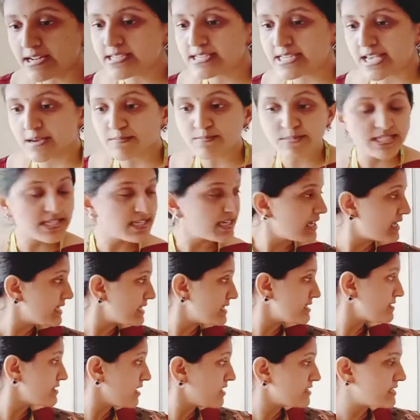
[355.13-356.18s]
some
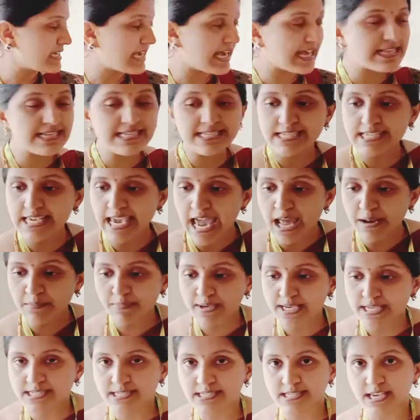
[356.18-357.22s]
cells can
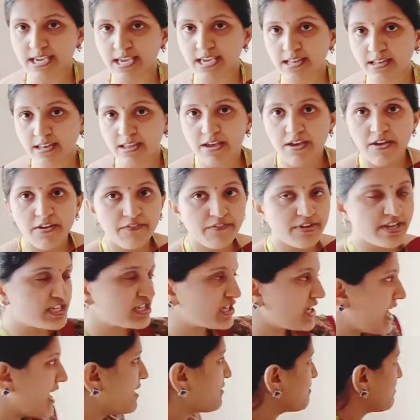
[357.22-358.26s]
be seen, which
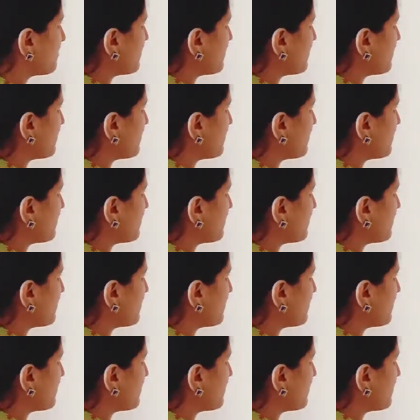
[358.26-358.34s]
can